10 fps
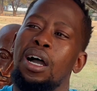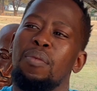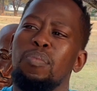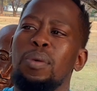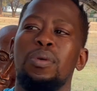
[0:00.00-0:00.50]

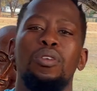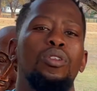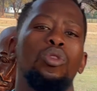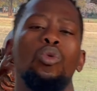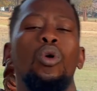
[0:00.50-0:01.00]
maybe
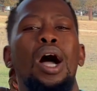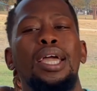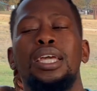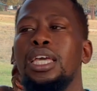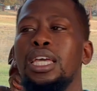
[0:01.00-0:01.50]
through
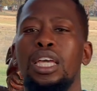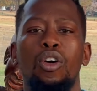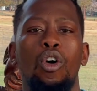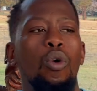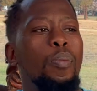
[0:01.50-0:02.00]
hiking,
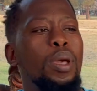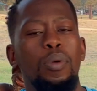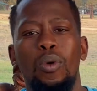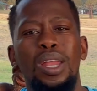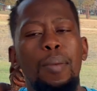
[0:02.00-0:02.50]
or maybe
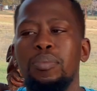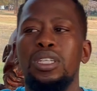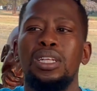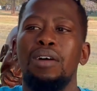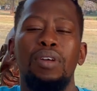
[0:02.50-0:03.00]
when I'm
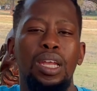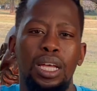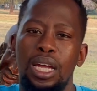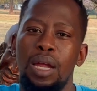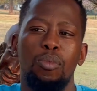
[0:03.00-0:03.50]
traveling
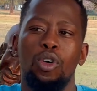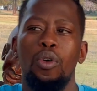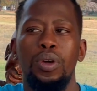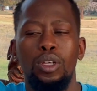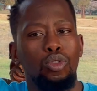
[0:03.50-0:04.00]
and I'm
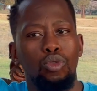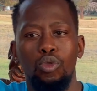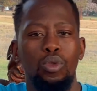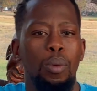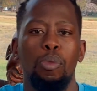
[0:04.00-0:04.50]
going to
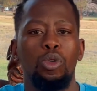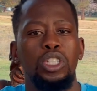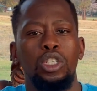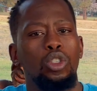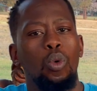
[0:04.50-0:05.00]
the
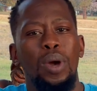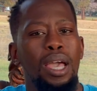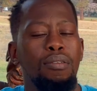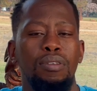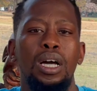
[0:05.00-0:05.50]
bushes or
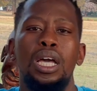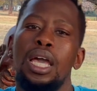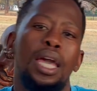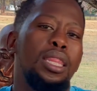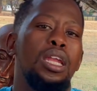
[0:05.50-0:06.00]
wherever,
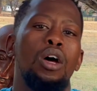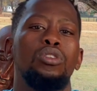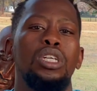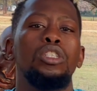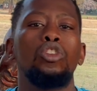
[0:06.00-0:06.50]
and then I'll
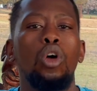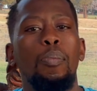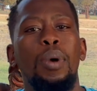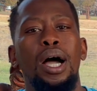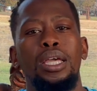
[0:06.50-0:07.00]
just stop
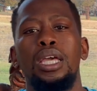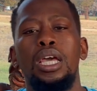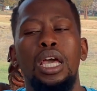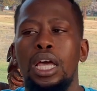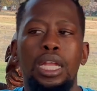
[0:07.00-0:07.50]
by
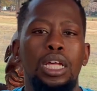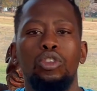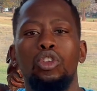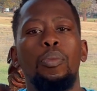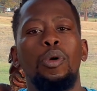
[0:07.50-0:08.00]
and I
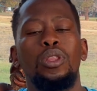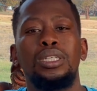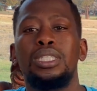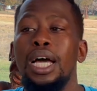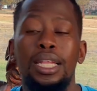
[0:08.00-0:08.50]
stop on the
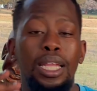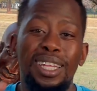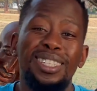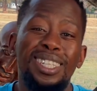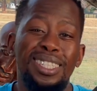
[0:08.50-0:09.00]
side and
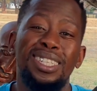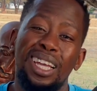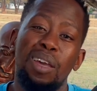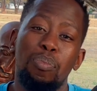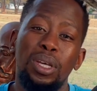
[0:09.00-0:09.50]
then just
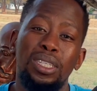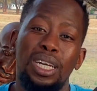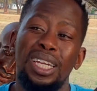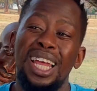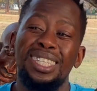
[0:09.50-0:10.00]
take a picture.
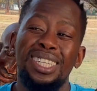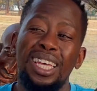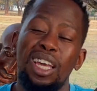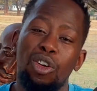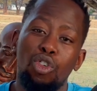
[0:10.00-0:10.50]
Like, take
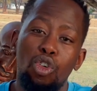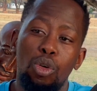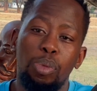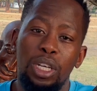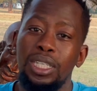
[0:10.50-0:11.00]
a good
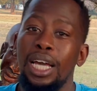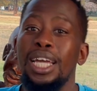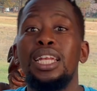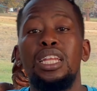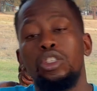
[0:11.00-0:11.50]
picture.
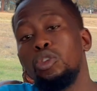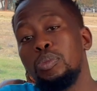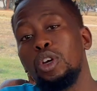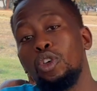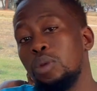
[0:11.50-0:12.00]
It needs to be
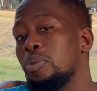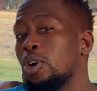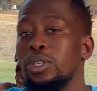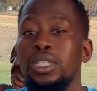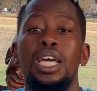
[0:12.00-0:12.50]
good
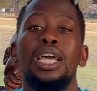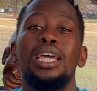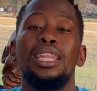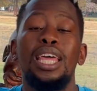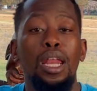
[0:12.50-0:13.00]
because
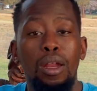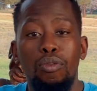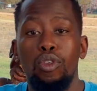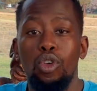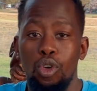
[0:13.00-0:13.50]
they
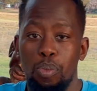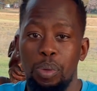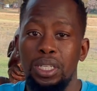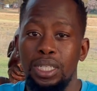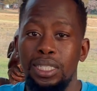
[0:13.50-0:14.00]
review your
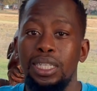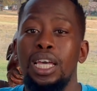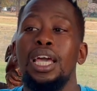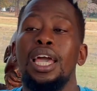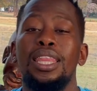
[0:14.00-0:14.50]
pictures
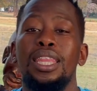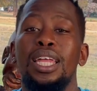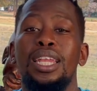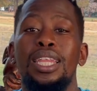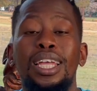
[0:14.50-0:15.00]
and
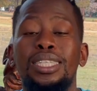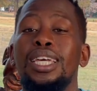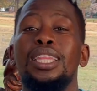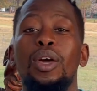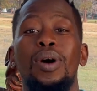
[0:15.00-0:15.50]
then they
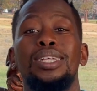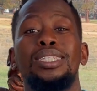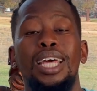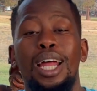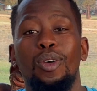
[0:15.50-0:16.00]
take the ones
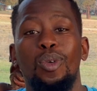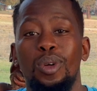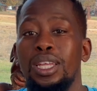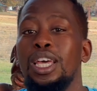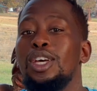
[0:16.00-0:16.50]
that are good.
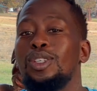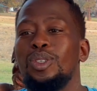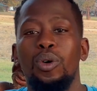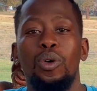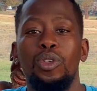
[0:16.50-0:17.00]

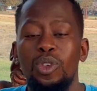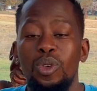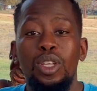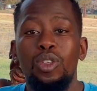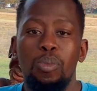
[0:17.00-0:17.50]
So you
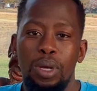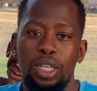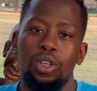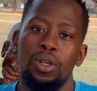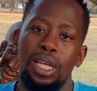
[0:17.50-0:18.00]
need to make
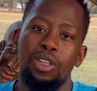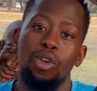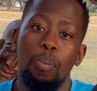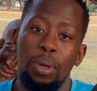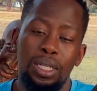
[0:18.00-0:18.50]
sure that your
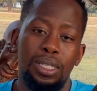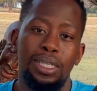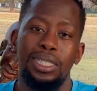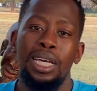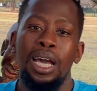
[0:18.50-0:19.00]

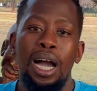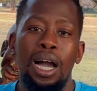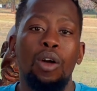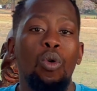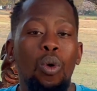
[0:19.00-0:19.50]
pictures are
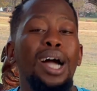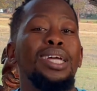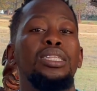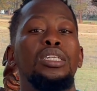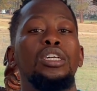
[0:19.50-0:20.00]
quite
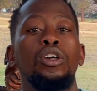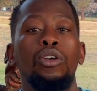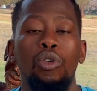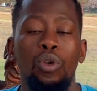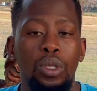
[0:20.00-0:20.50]

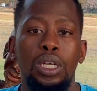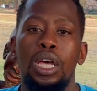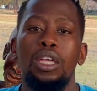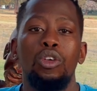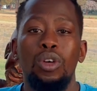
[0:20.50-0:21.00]
good.
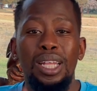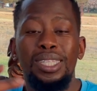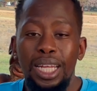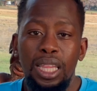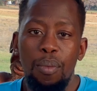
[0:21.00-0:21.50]
You can
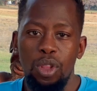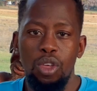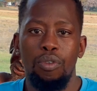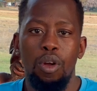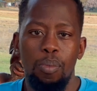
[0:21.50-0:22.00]
take them with your
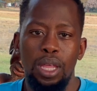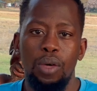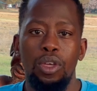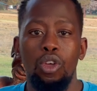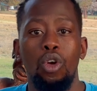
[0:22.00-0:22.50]
phone, by the
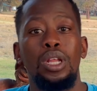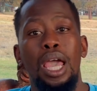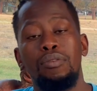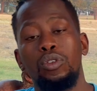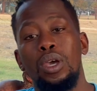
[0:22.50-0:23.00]
way. You don't
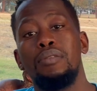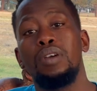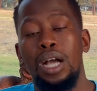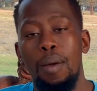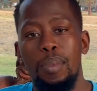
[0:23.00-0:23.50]
have to have a
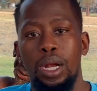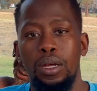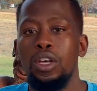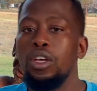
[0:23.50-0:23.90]
camera.